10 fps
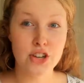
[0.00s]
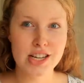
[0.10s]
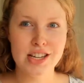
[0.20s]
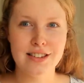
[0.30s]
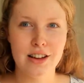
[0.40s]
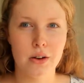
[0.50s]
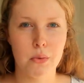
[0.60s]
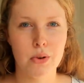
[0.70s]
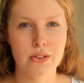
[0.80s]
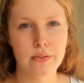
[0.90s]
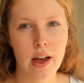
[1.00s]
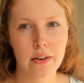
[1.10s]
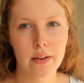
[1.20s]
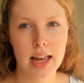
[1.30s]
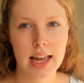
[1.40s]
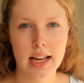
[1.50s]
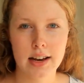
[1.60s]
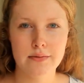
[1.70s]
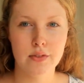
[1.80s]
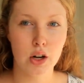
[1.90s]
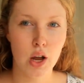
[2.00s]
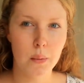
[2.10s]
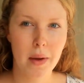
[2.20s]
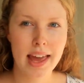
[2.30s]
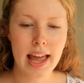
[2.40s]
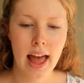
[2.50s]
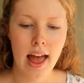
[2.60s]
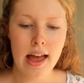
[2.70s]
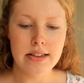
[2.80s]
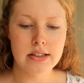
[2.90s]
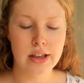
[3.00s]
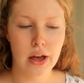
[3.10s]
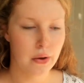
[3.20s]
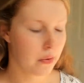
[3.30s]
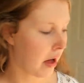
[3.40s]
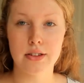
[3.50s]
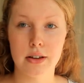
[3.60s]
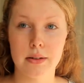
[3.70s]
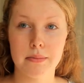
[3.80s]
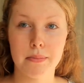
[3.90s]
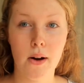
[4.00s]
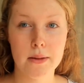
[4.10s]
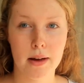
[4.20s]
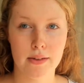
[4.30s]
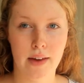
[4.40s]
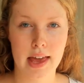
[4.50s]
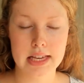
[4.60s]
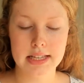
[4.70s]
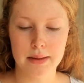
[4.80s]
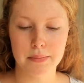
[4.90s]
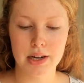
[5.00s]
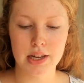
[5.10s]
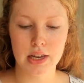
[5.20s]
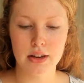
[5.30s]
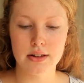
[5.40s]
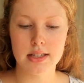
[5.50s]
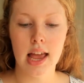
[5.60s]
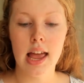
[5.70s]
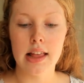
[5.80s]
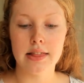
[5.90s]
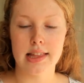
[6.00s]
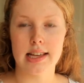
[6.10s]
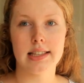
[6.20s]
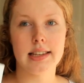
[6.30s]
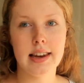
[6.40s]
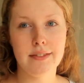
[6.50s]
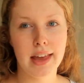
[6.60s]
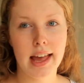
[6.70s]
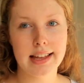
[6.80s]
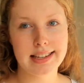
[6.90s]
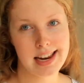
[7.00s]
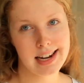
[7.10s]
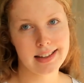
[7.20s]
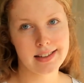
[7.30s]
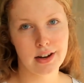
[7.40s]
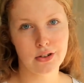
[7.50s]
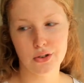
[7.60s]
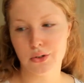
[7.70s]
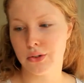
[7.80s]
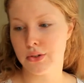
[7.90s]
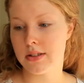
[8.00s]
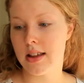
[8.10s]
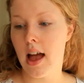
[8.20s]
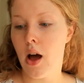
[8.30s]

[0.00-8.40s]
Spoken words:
Gigi's look was very kind of glowy, so to prime my face I'm going to use this Nivea Daily Essentials